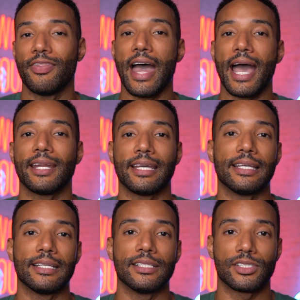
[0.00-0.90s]
That
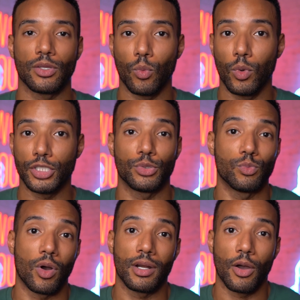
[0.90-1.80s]
is what you
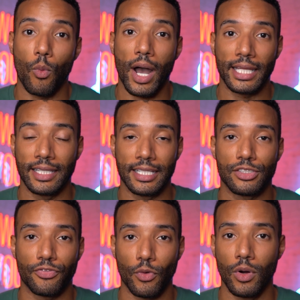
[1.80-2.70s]
want a wide
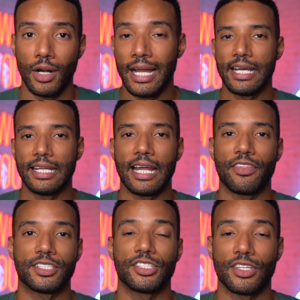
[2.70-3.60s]
lens for. Now
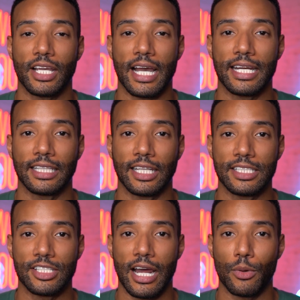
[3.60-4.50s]
this isn't the kind of
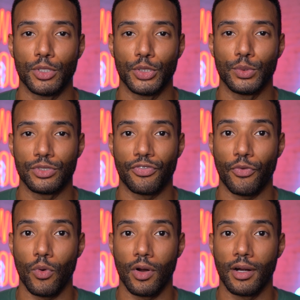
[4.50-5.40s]
lens that I would use
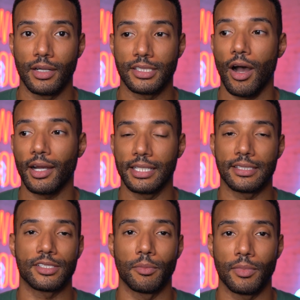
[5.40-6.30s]
for talking
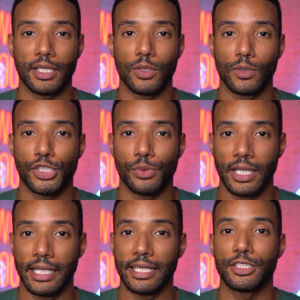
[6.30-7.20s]
to somebody or
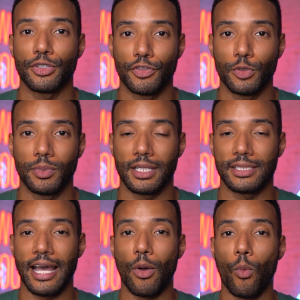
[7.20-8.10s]
shooting an interview,
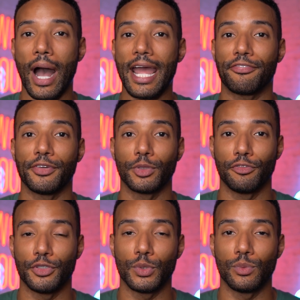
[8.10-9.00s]
because that wide field
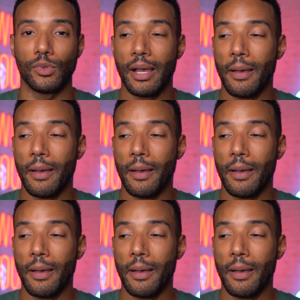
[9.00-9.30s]
of view